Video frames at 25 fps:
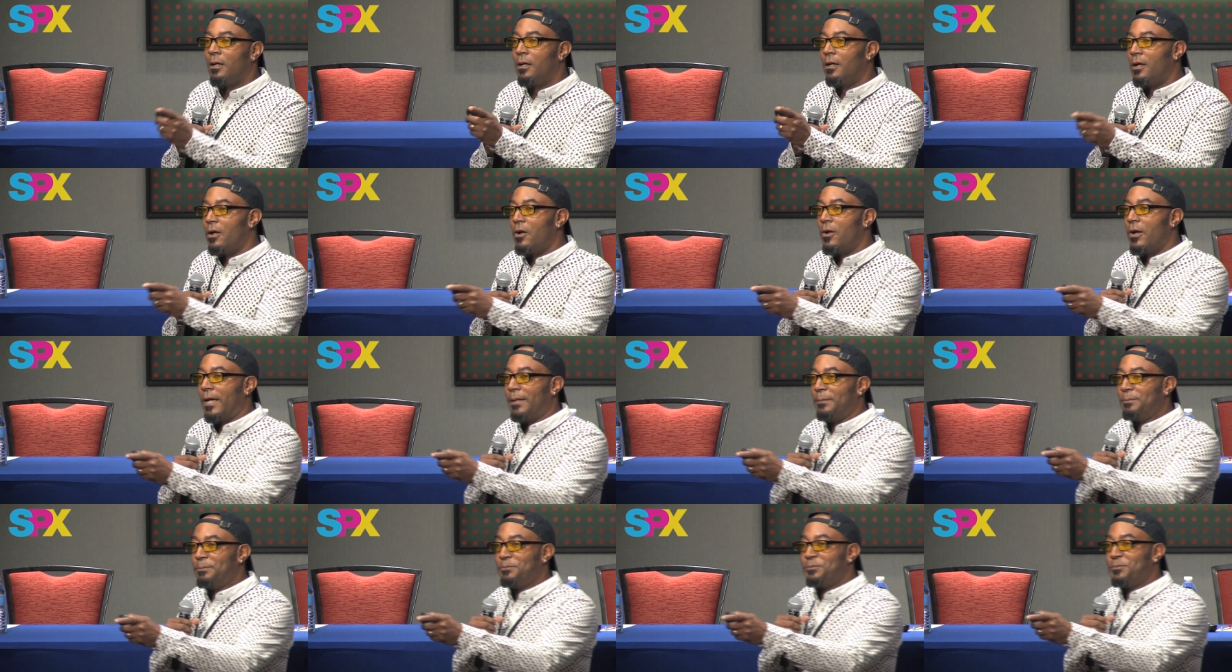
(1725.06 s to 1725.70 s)
All
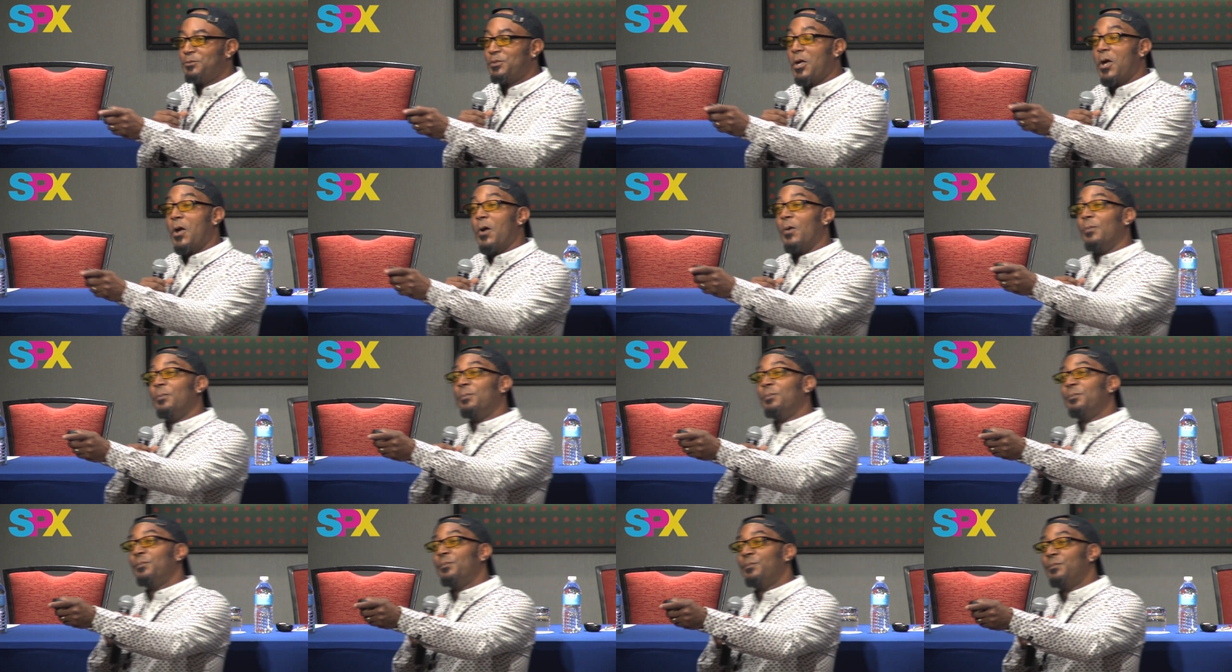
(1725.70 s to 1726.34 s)
right, so
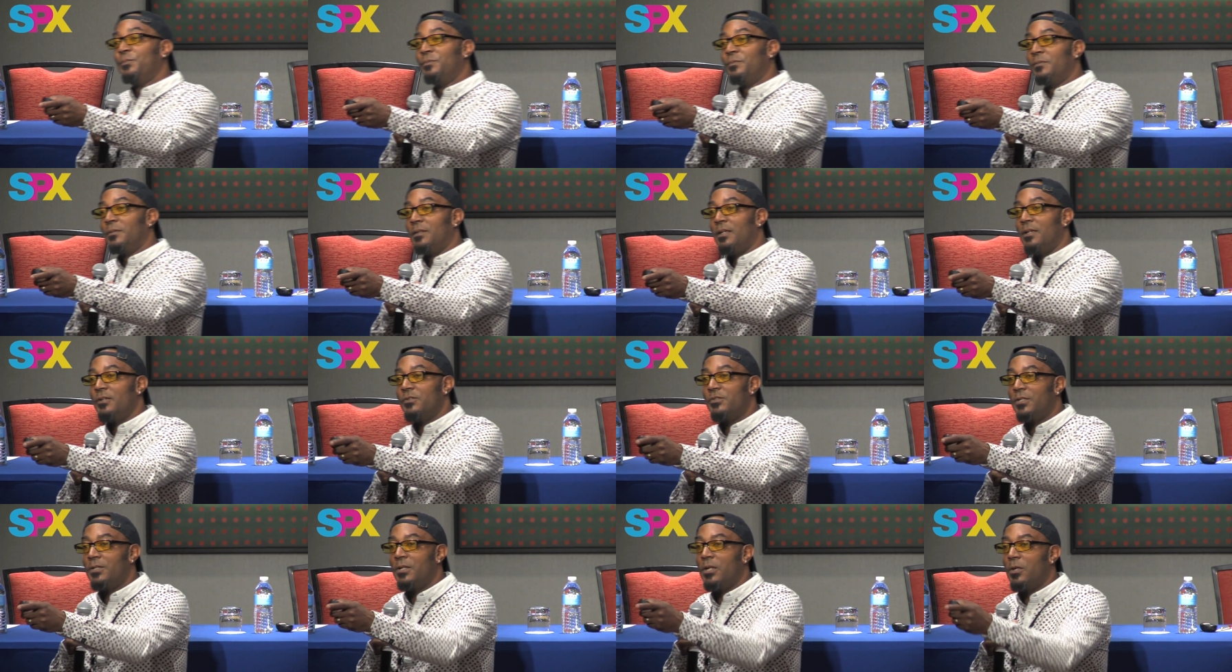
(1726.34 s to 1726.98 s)

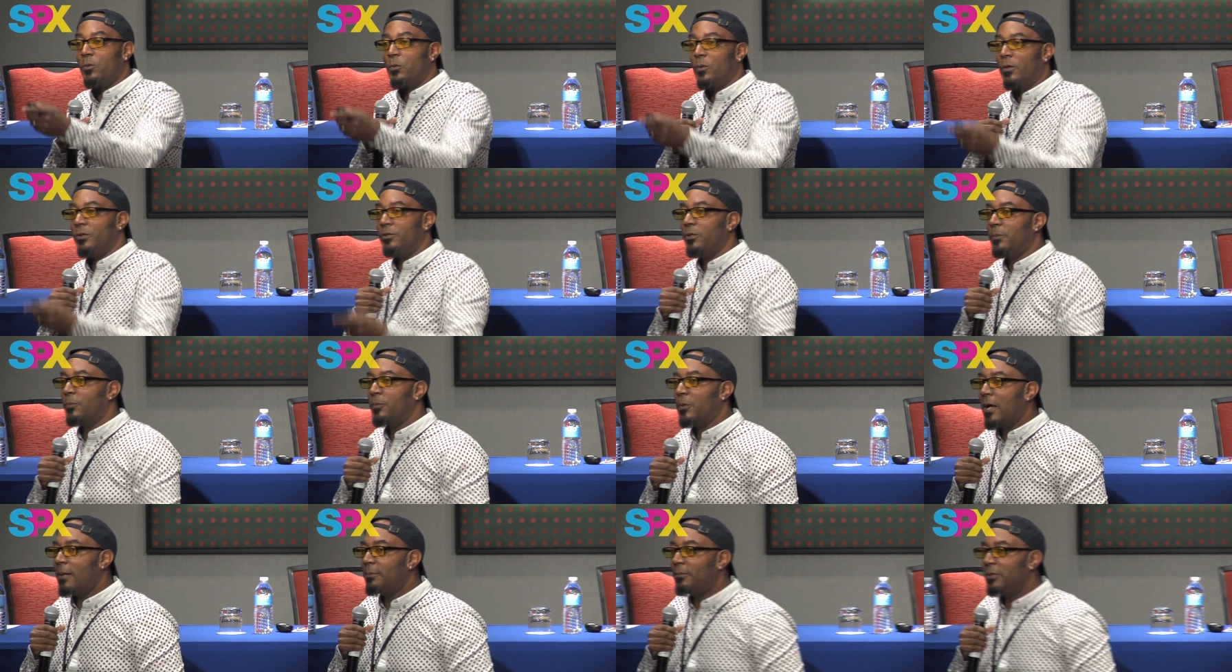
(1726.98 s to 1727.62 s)
here's another one. You're
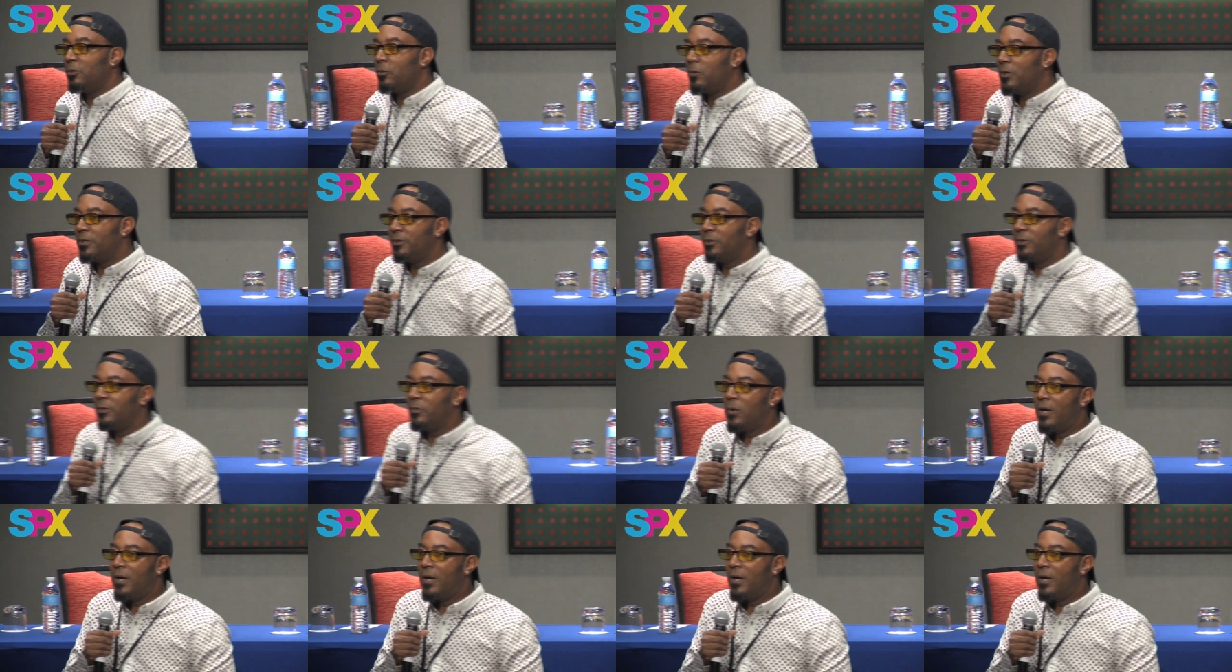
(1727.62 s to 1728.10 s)
probably wondering